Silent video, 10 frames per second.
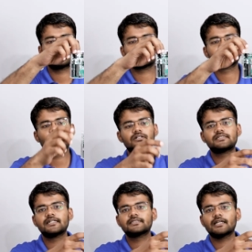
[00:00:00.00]
It has got
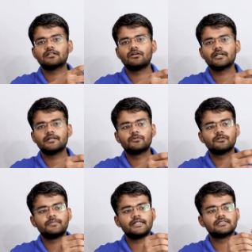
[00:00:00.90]
6 analog
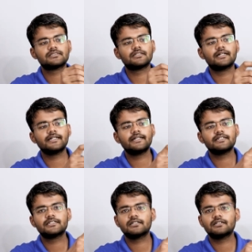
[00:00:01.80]
input pins, 13
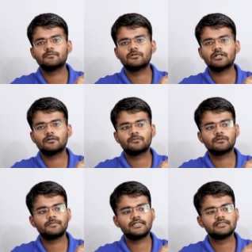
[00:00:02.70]
digital input
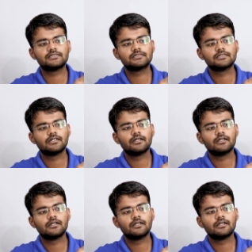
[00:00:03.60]
output pins,